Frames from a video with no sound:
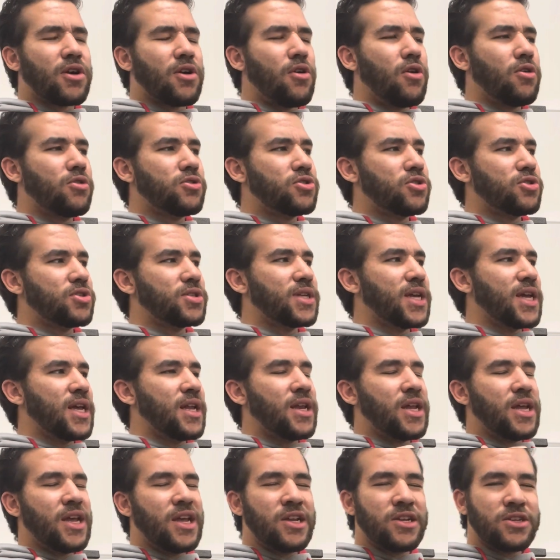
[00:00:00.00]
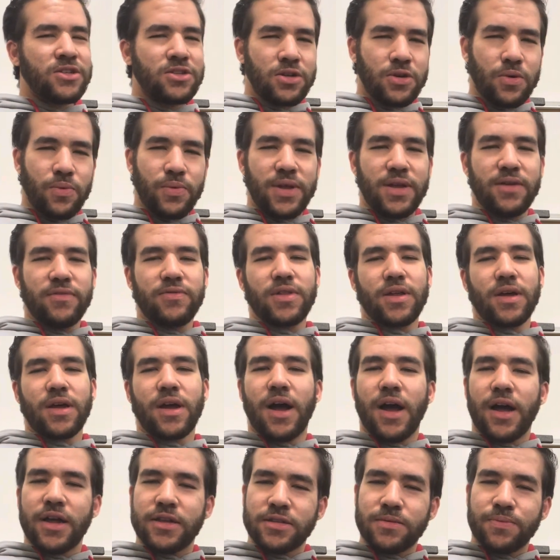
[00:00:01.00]
cultures can interweave the
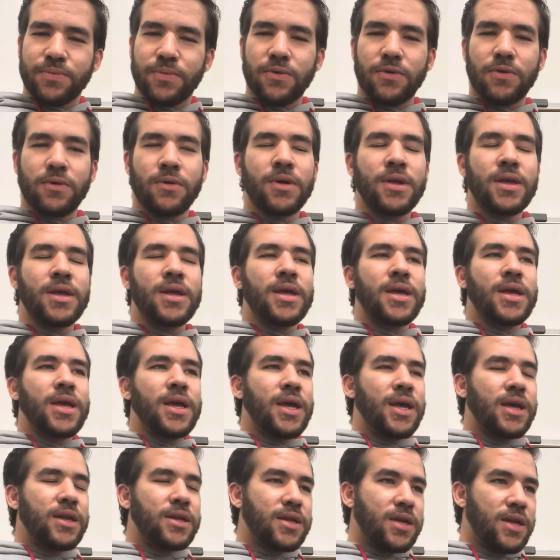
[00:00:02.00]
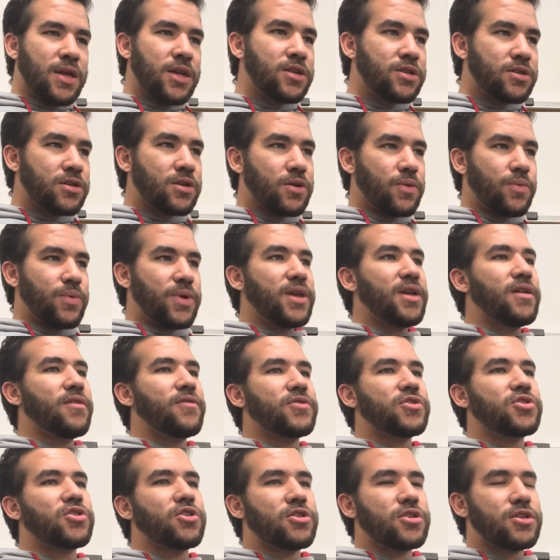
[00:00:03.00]
gospel and
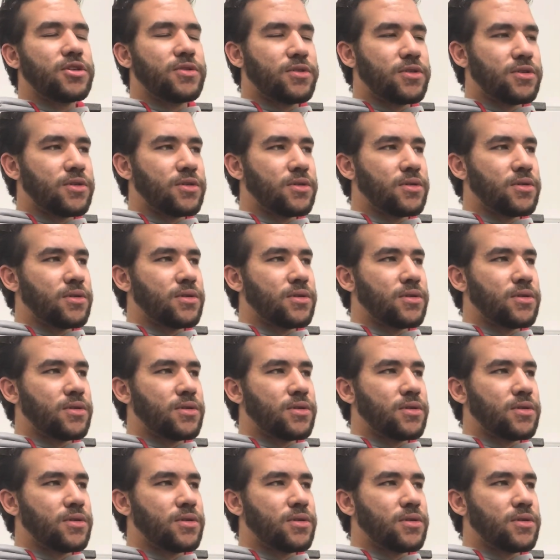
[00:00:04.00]
interweave church